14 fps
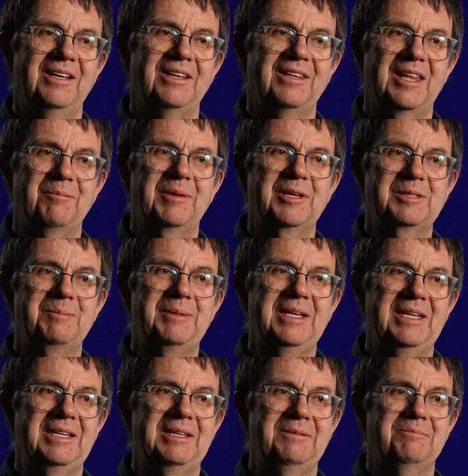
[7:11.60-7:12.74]
they must
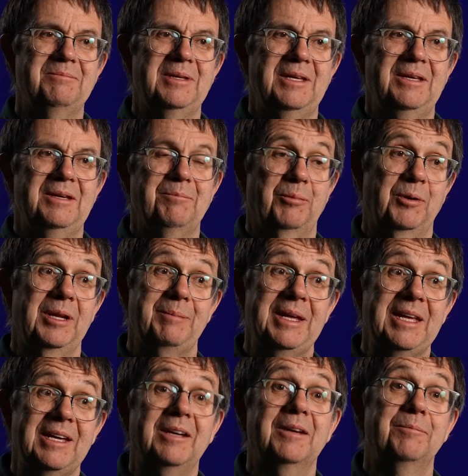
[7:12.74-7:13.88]
be pretty
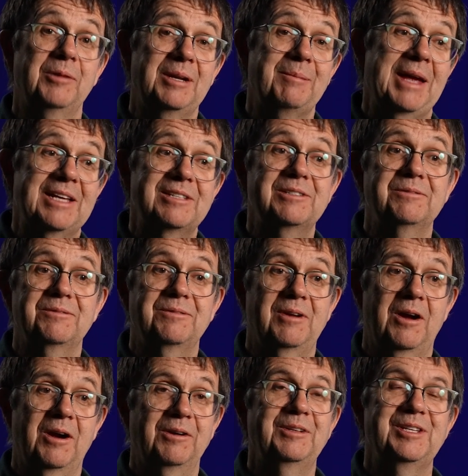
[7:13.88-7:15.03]
big, pretty massive,
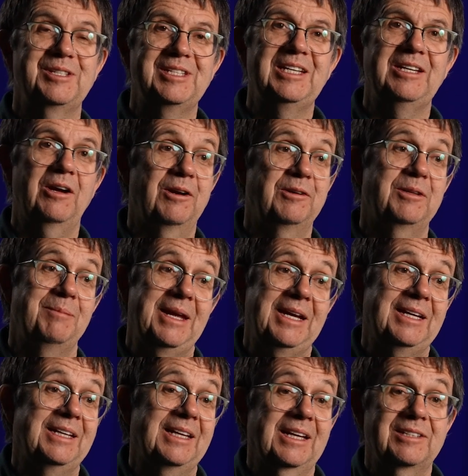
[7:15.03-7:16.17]
hard to see, hard to make
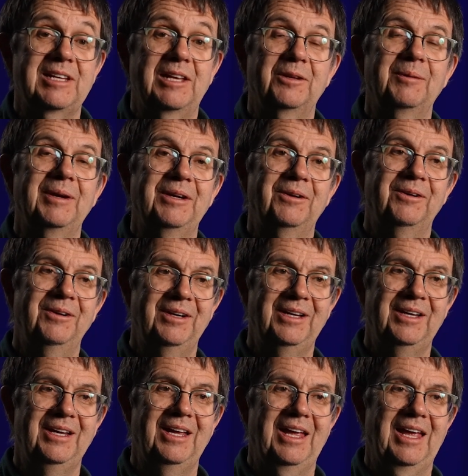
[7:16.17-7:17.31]
in an accelerator,
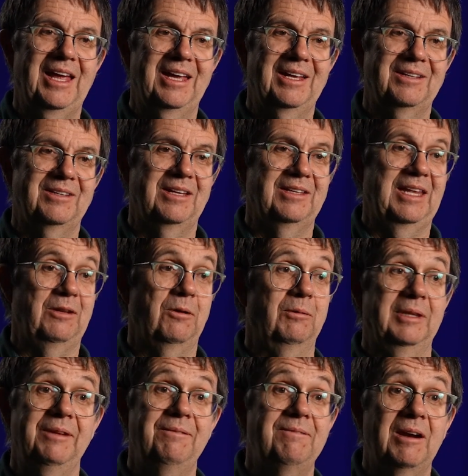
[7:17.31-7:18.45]
and they don't
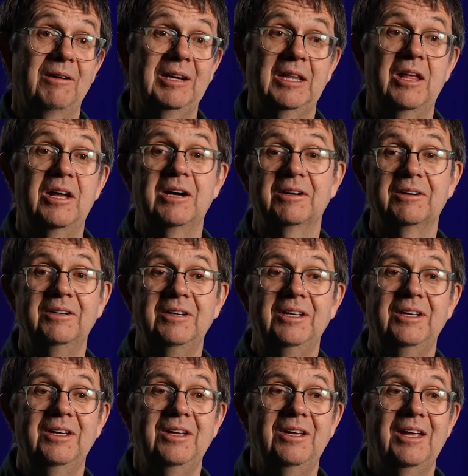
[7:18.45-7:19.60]
live very long.
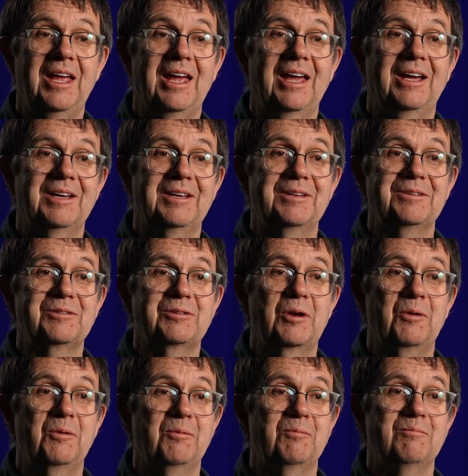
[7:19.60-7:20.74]

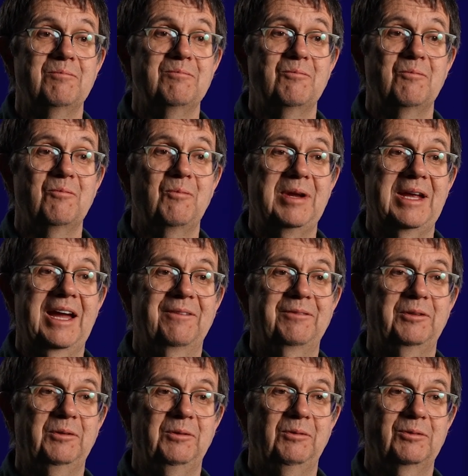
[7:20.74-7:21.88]
So we have
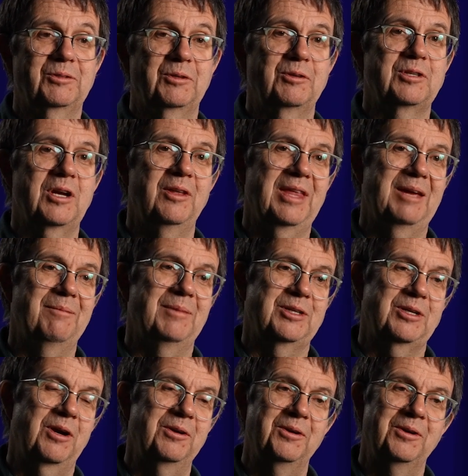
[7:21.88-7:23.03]
to search all that much
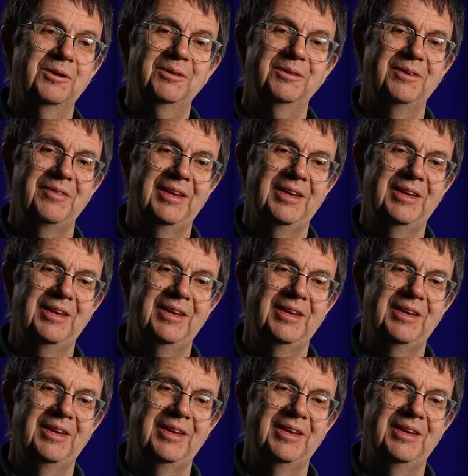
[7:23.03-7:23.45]
harder.